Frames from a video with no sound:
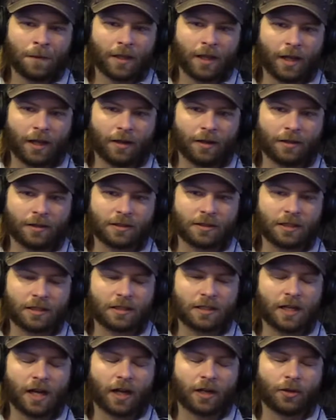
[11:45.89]
And is this
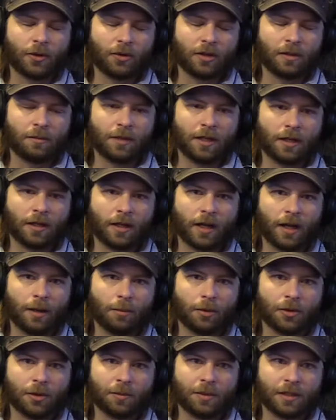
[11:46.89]
not going to be
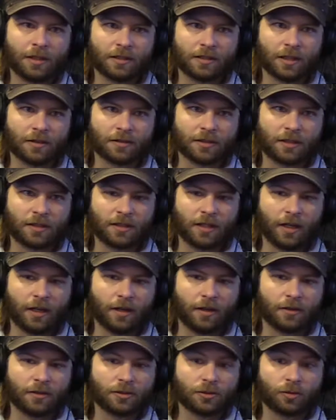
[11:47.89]
able to be a
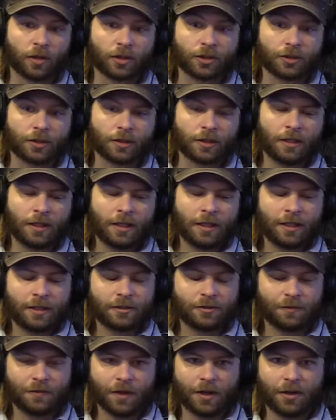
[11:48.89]
self-sustaining structure?
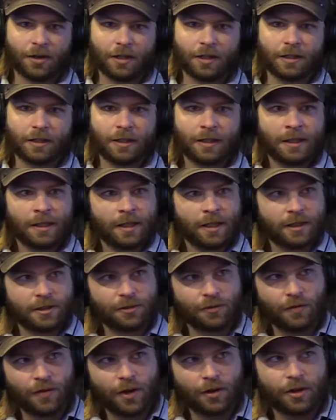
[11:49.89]
It's a
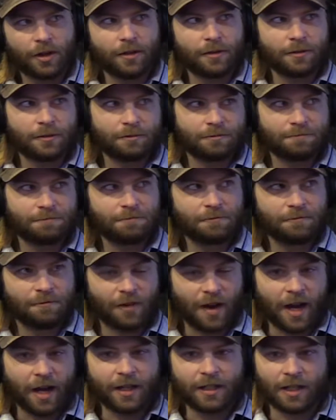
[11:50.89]
very
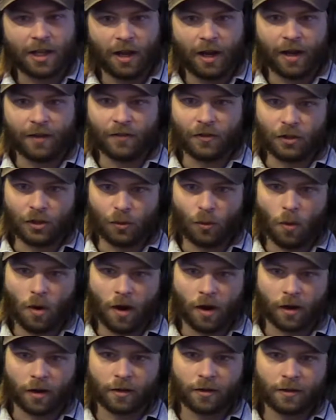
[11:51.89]
fine line that you
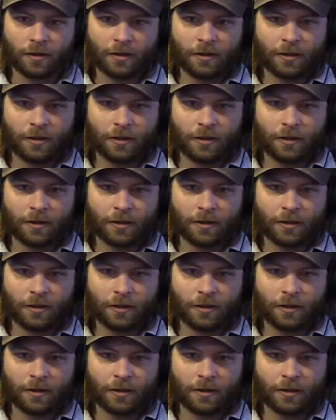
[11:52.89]
walk